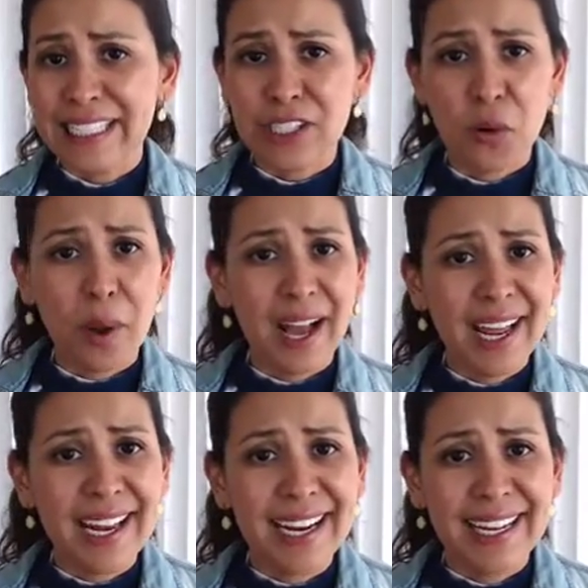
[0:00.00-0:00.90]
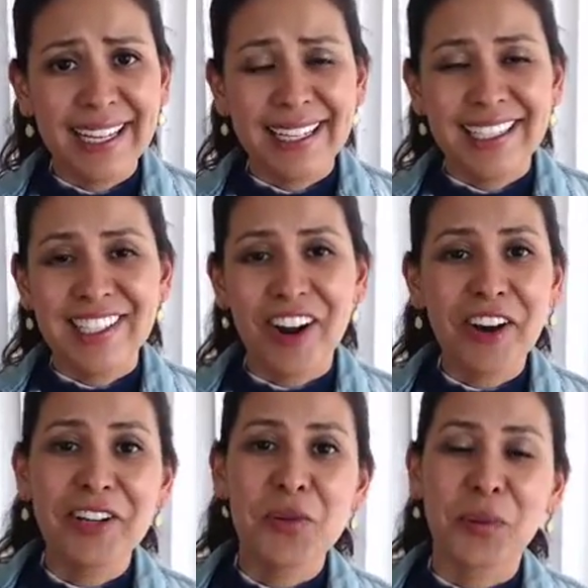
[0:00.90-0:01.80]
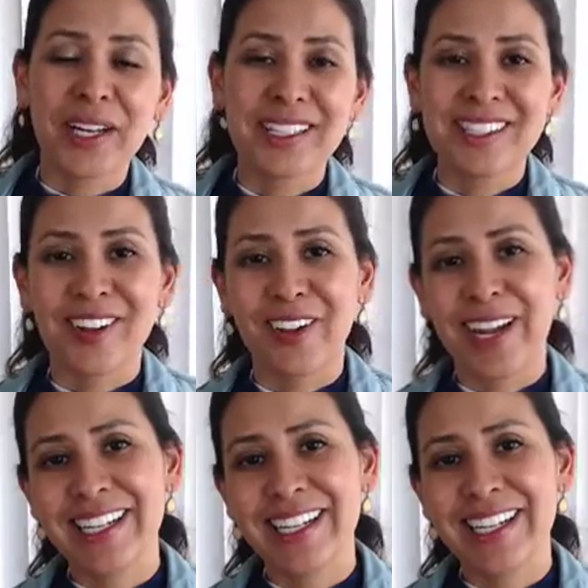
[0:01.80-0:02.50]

So I started to consult.